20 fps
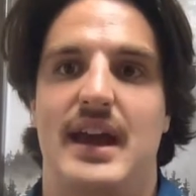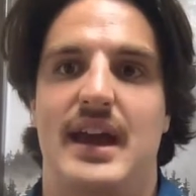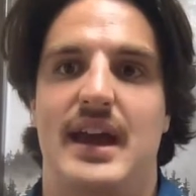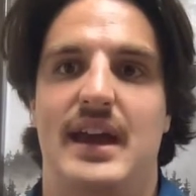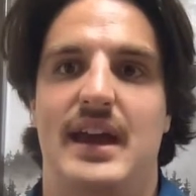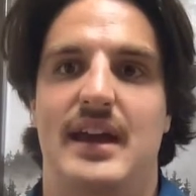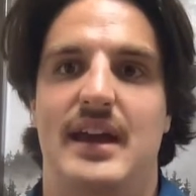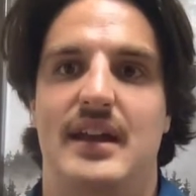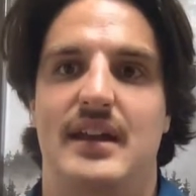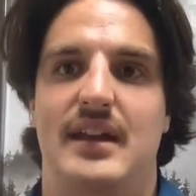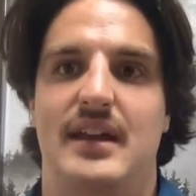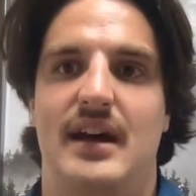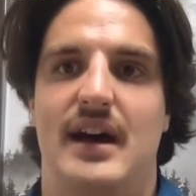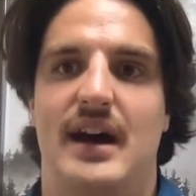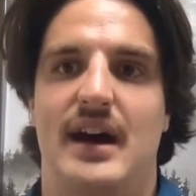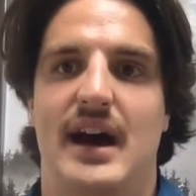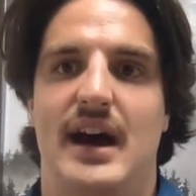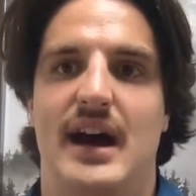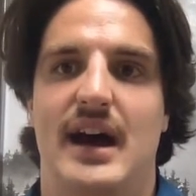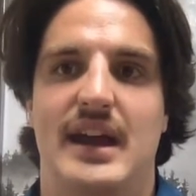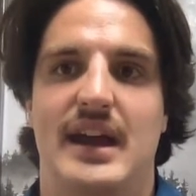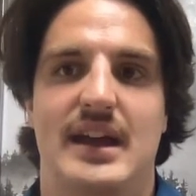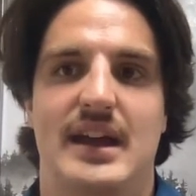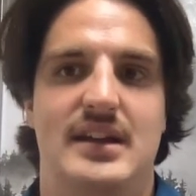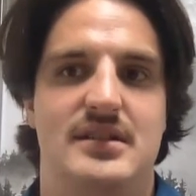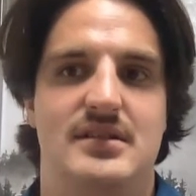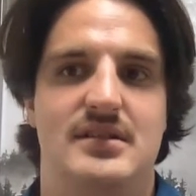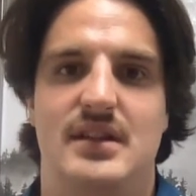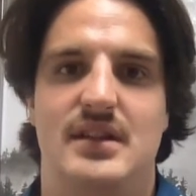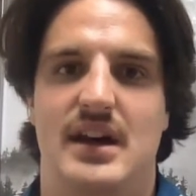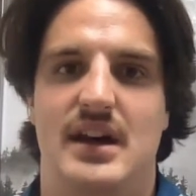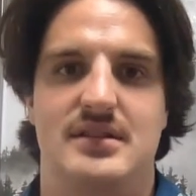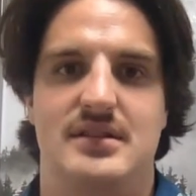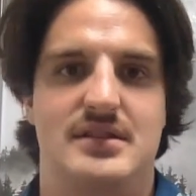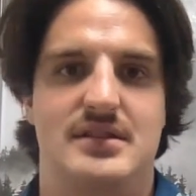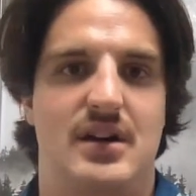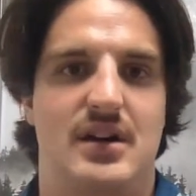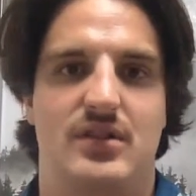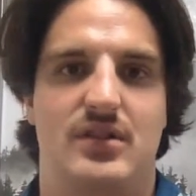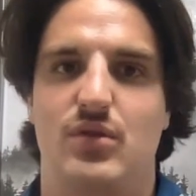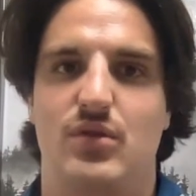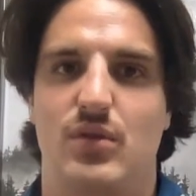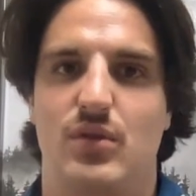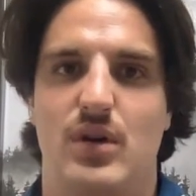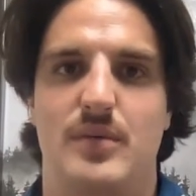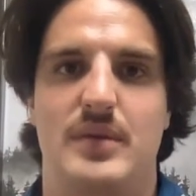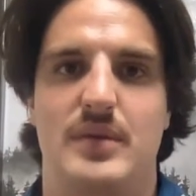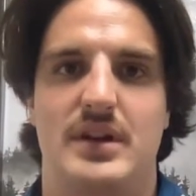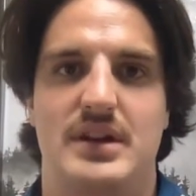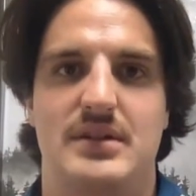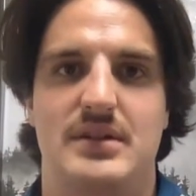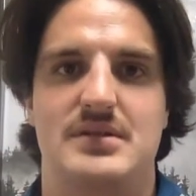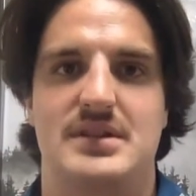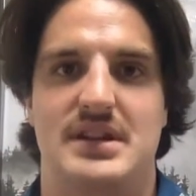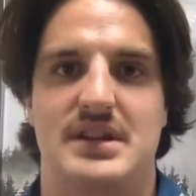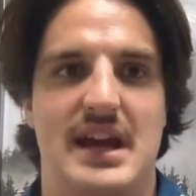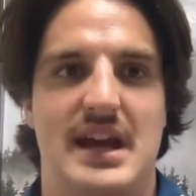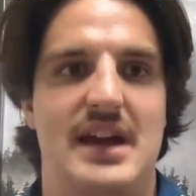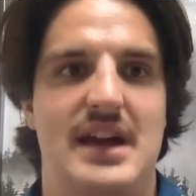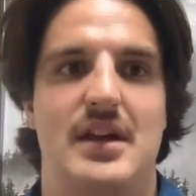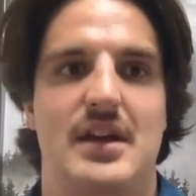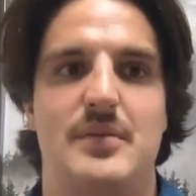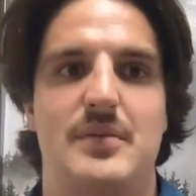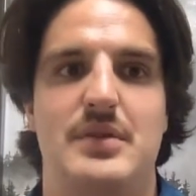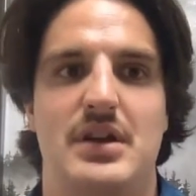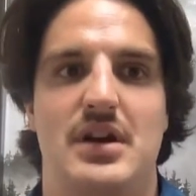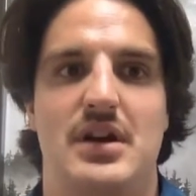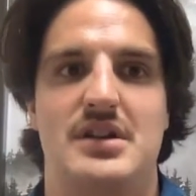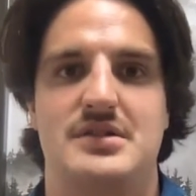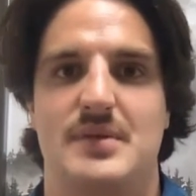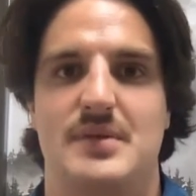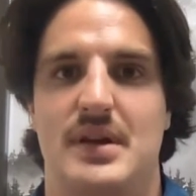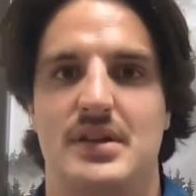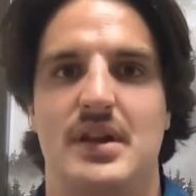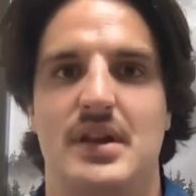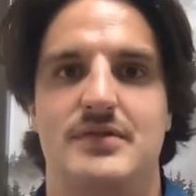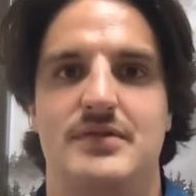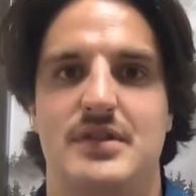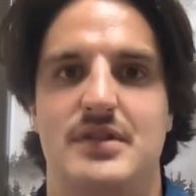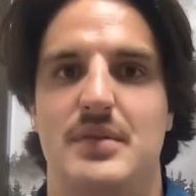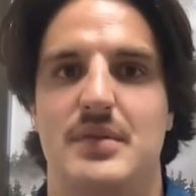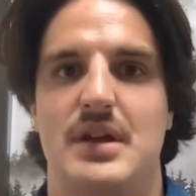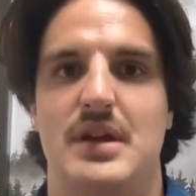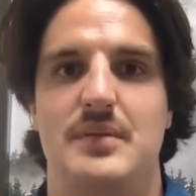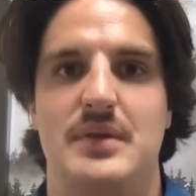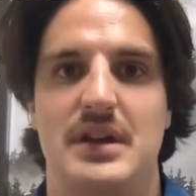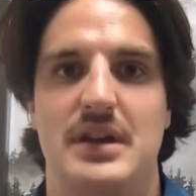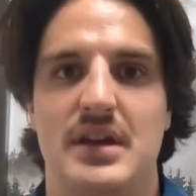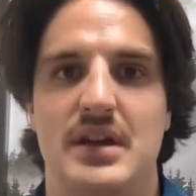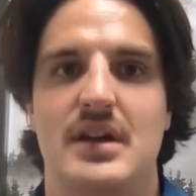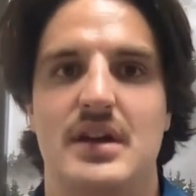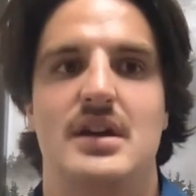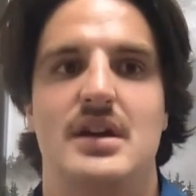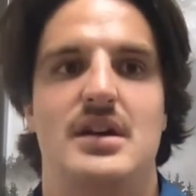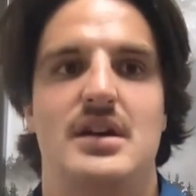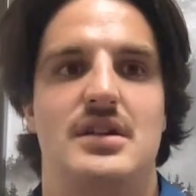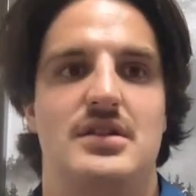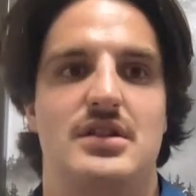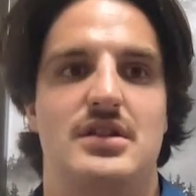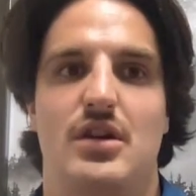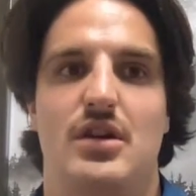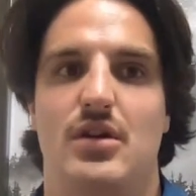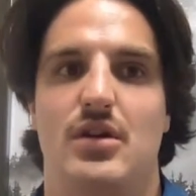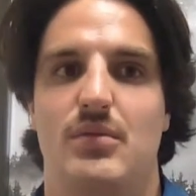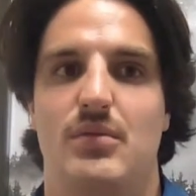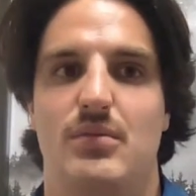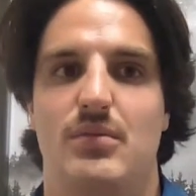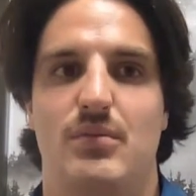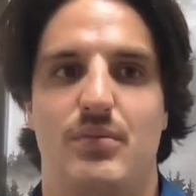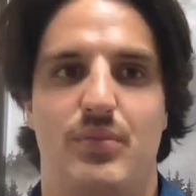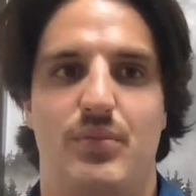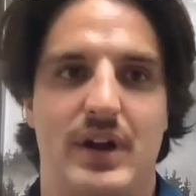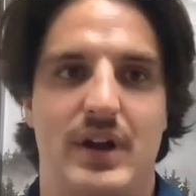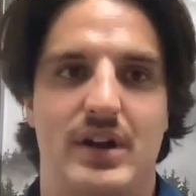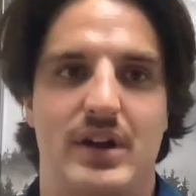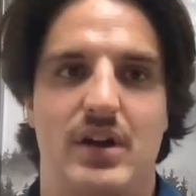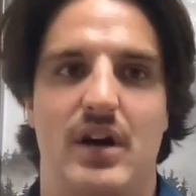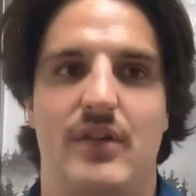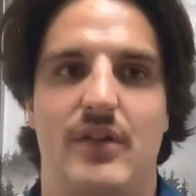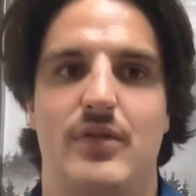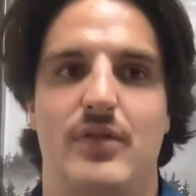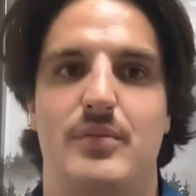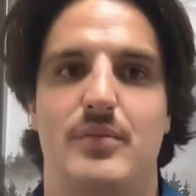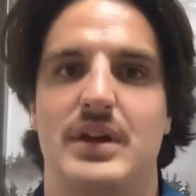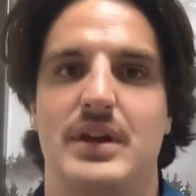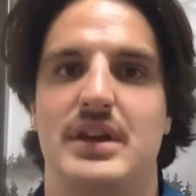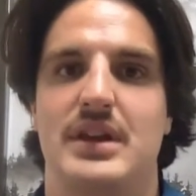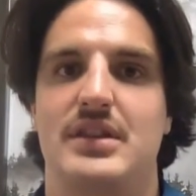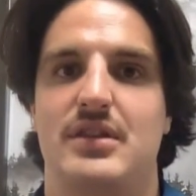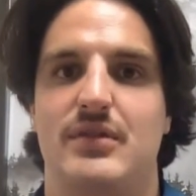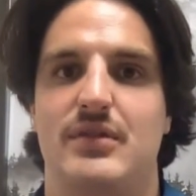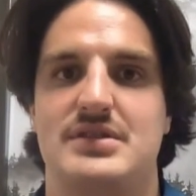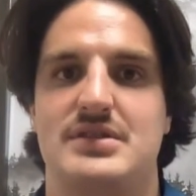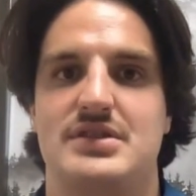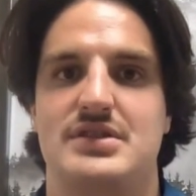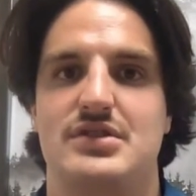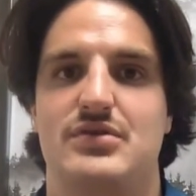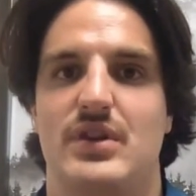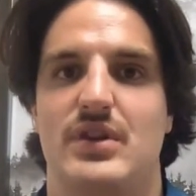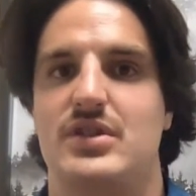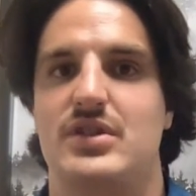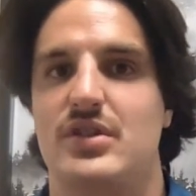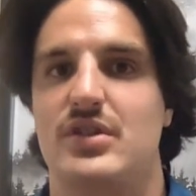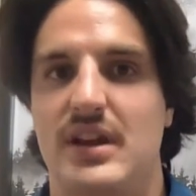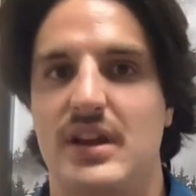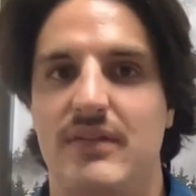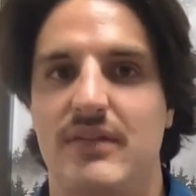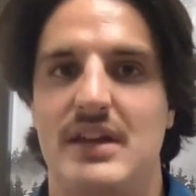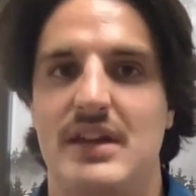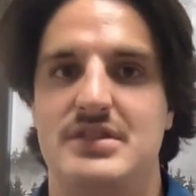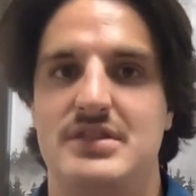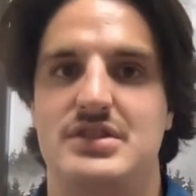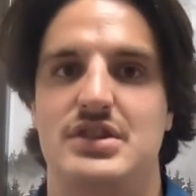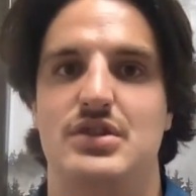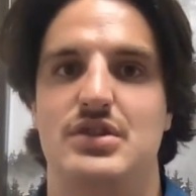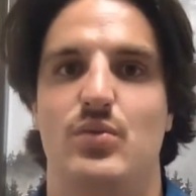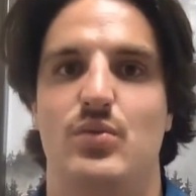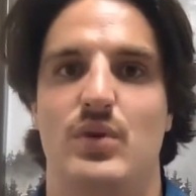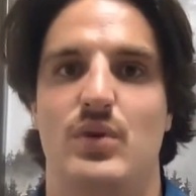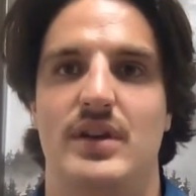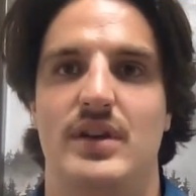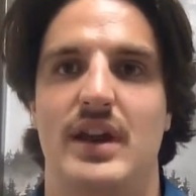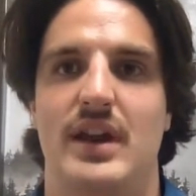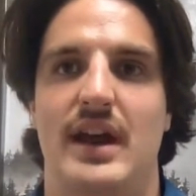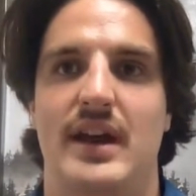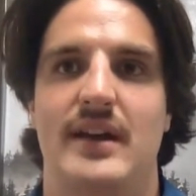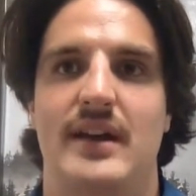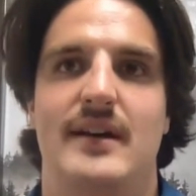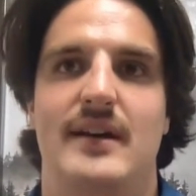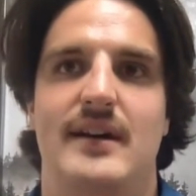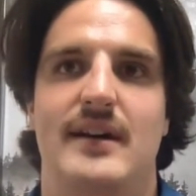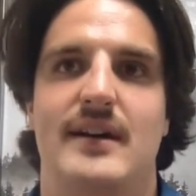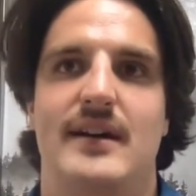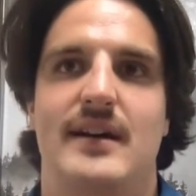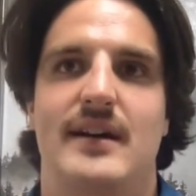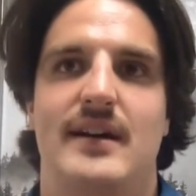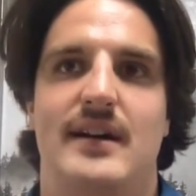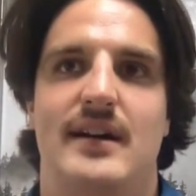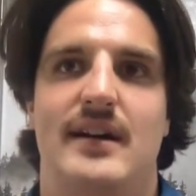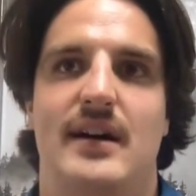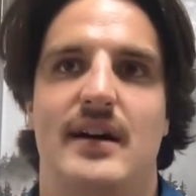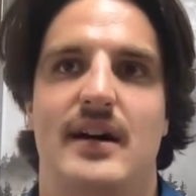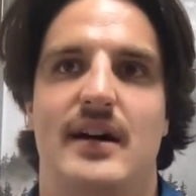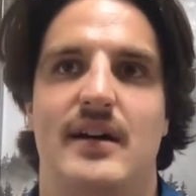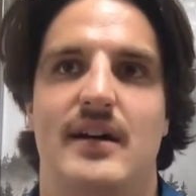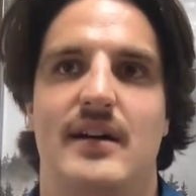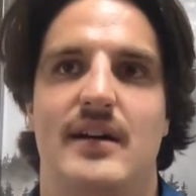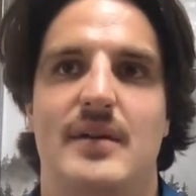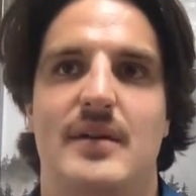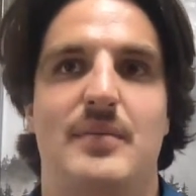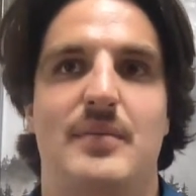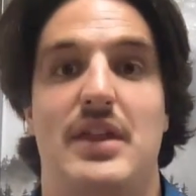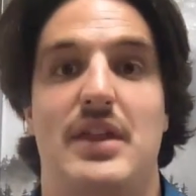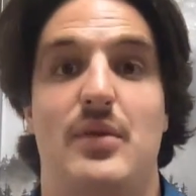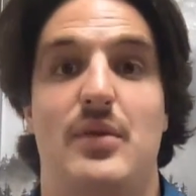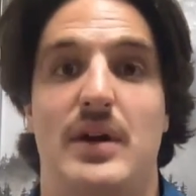And I'd talked to him, and he was like, "Yeah, that'd be awesome. I'd love to maybe, break off from being the resident director and give that to you one day." And by